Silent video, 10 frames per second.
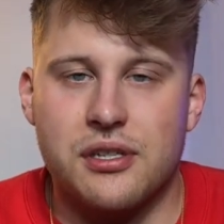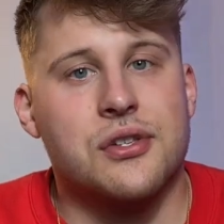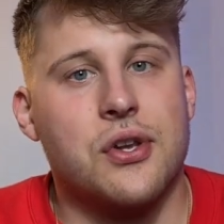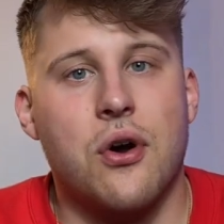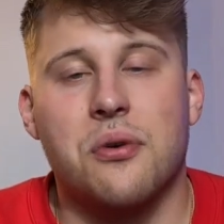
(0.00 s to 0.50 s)

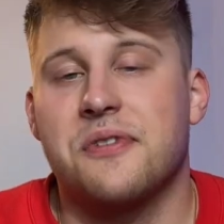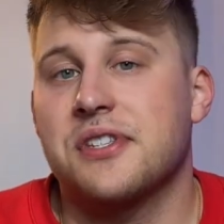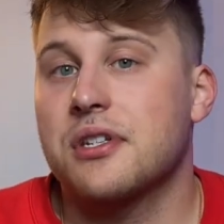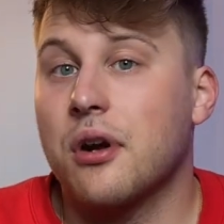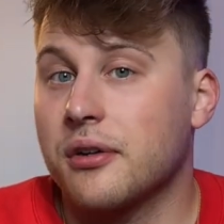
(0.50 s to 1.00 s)
So if it's a
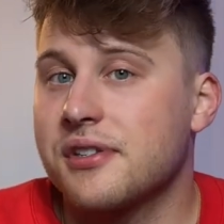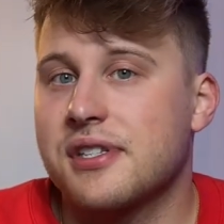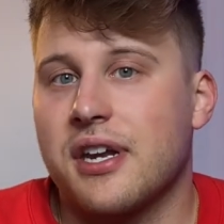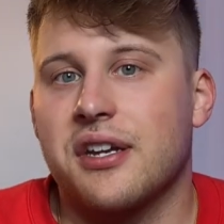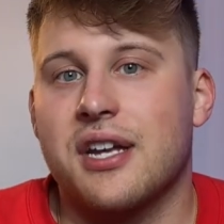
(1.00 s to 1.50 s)
garden
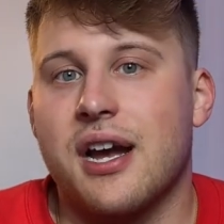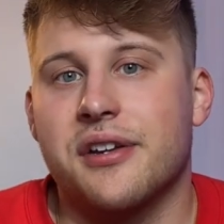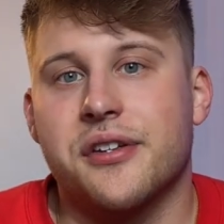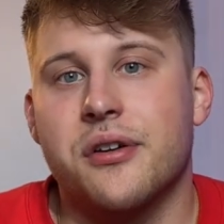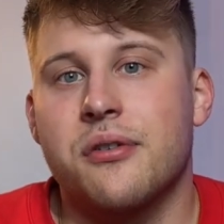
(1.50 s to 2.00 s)
style
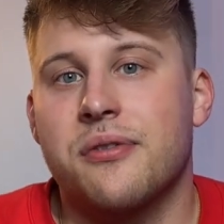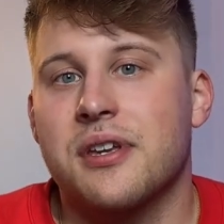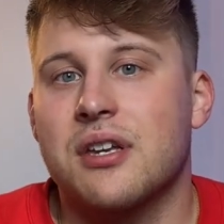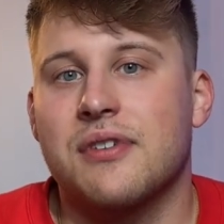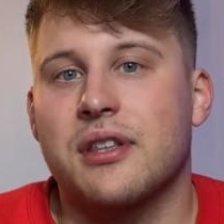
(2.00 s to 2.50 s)
condo, think
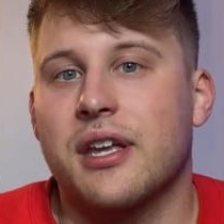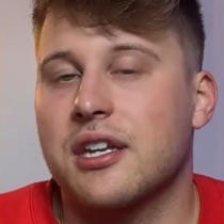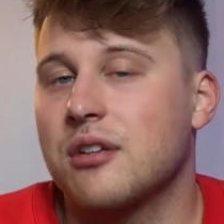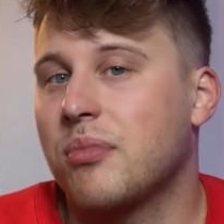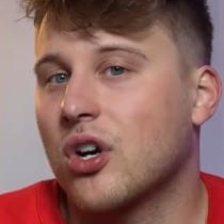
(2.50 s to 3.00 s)
of it like an
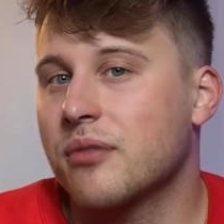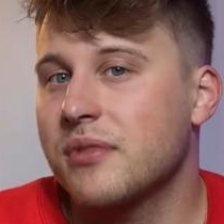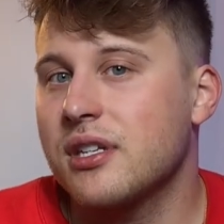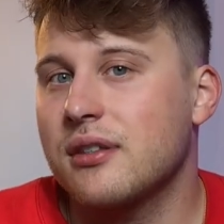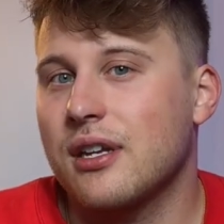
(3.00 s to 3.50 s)

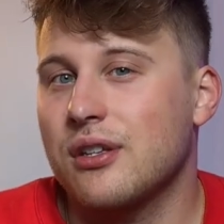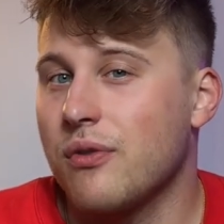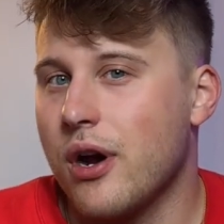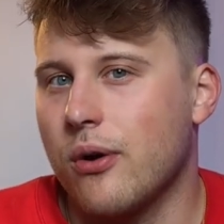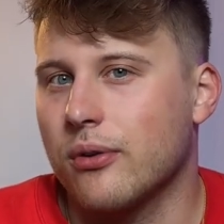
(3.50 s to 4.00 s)
apartment that you
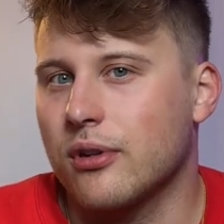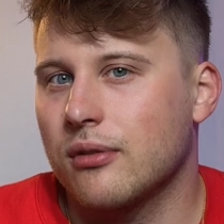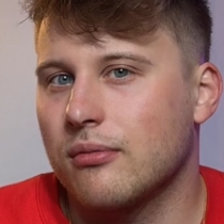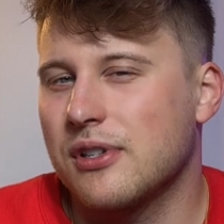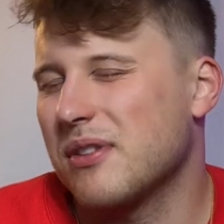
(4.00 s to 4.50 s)
own
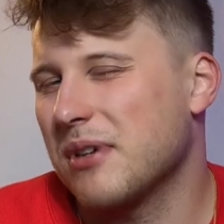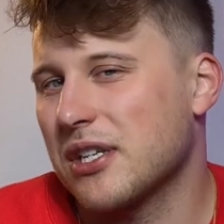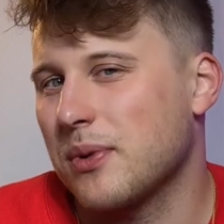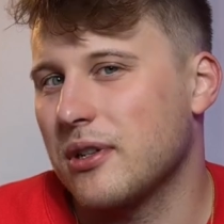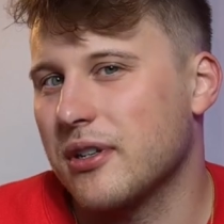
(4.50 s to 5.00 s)
is the best
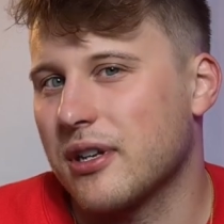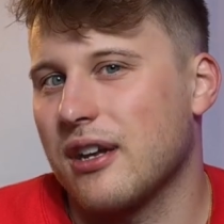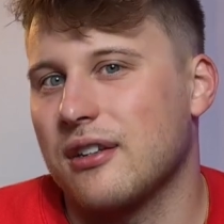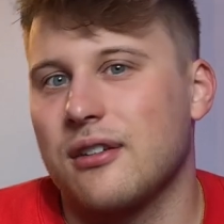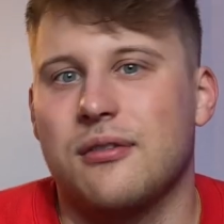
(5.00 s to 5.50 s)
way to look at it.